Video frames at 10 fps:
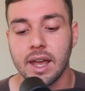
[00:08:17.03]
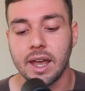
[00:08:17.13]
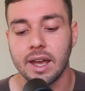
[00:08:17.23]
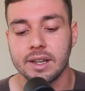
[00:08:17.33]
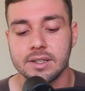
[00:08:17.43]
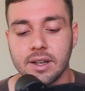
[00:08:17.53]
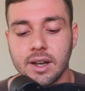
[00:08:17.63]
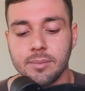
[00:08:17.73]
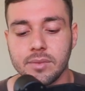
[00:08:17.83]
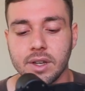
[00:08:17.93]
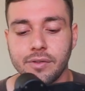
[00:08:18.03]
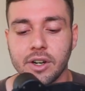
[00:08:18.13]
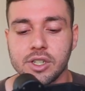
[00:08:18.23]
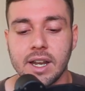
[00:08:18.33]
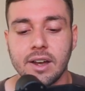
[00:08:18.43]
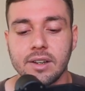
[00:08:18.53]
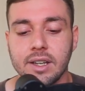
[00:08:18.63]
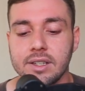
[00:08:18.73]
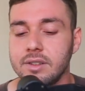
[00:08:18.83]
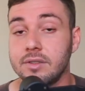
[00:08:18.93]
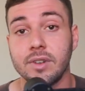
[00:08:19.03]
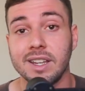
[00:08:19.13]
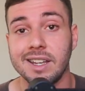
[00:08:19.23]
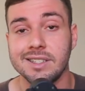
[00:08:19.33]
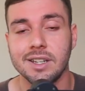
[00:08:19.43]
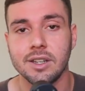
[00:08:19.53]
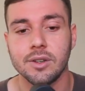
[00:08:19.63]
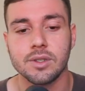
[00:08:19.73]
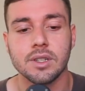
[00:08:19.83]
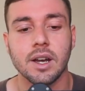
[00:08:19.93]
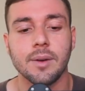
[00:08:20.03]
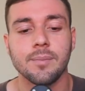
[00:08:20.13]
And the functionality is really easy to use.